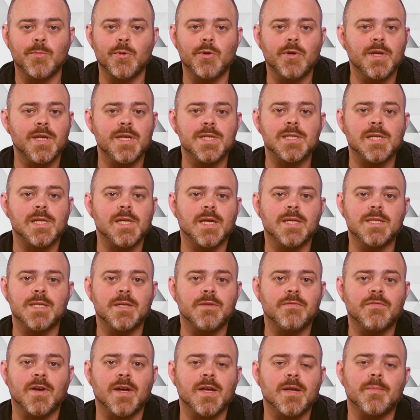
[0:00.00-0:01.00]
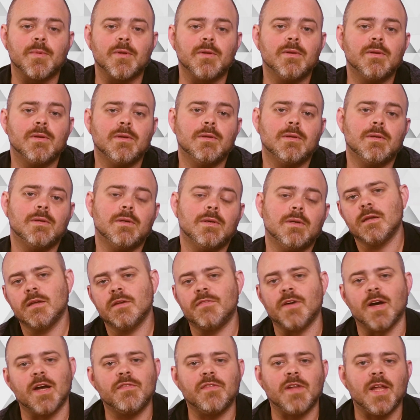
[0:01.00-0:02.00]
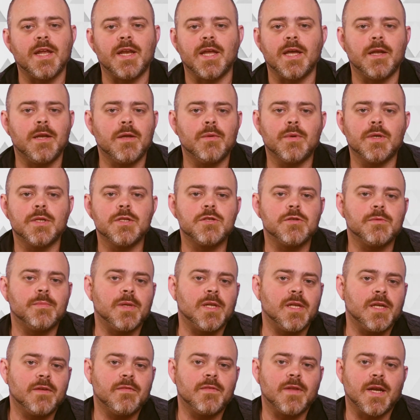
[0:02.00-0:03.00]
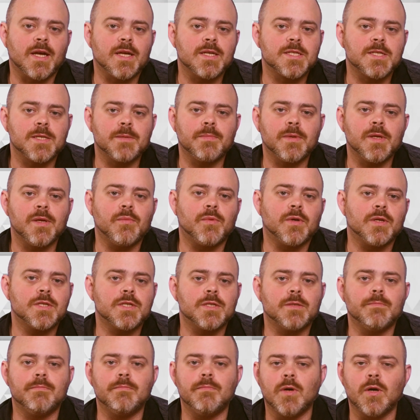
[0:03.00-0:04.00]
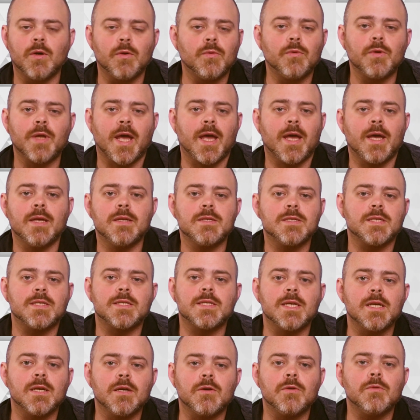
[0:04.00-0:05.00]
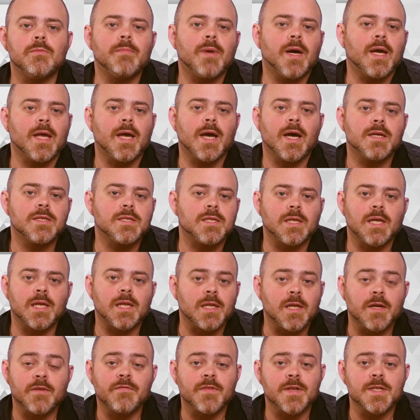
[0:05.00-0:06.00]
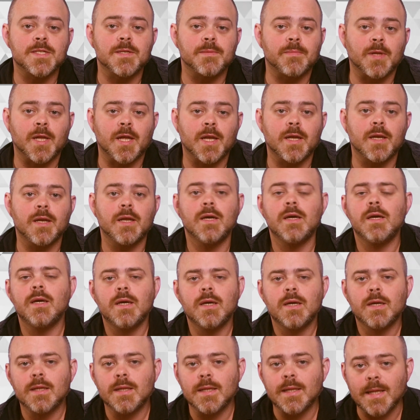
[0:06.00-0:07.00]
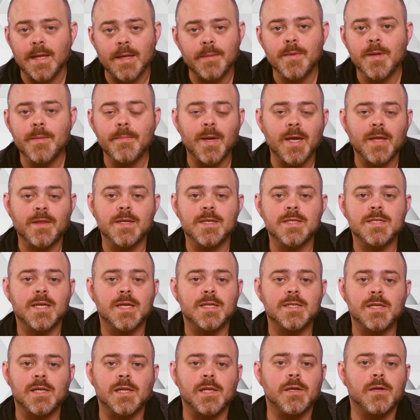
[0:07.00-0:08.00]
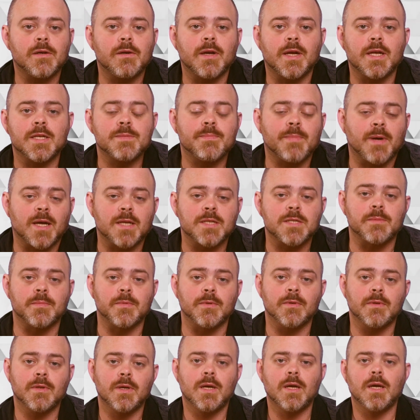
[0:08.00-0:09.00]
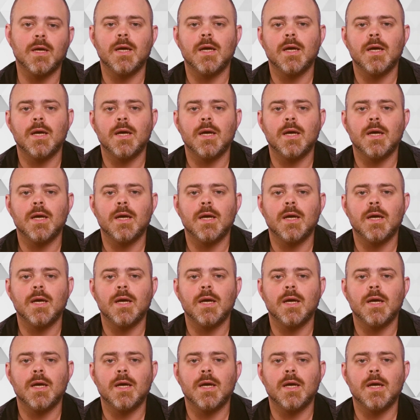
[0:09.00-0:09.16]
more easily identifiable. If I've led anyone to believe that I simply want to hold hands and sing Kumbaya to let love fix the planet, let me make this as clear as possible.